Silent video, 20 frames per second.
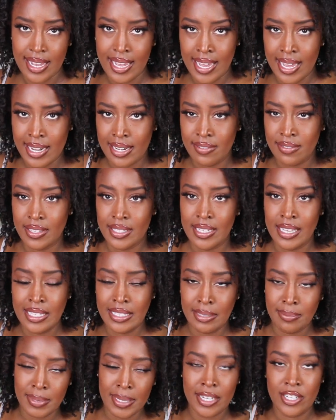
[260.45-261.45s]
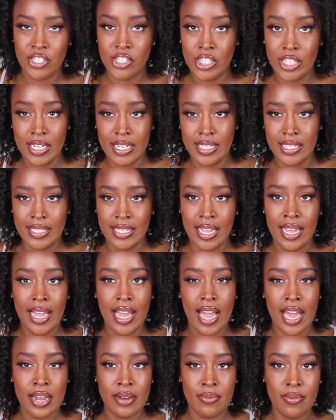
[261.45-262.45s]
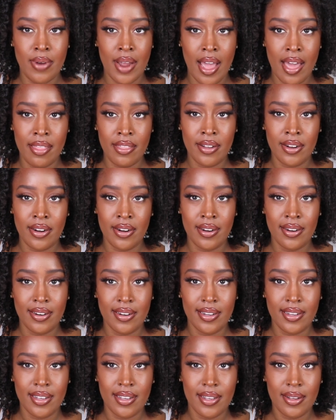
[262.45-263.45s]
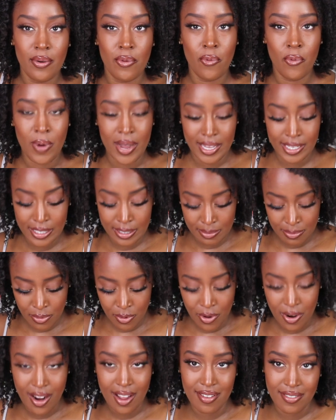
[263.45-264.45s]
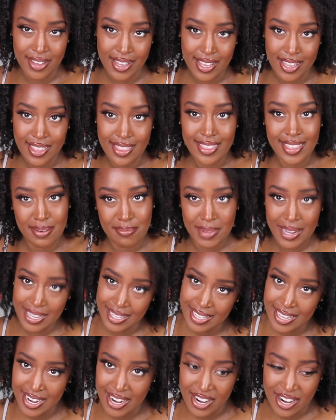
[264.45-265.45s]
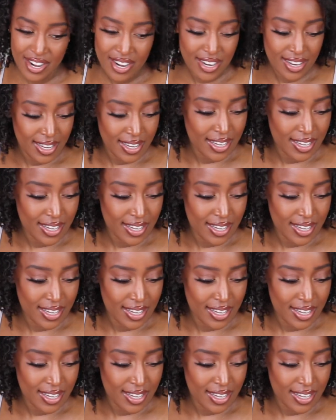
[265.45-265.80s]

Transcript: and if this ends up being a shitty set, I'd rather waste more of it than my clear.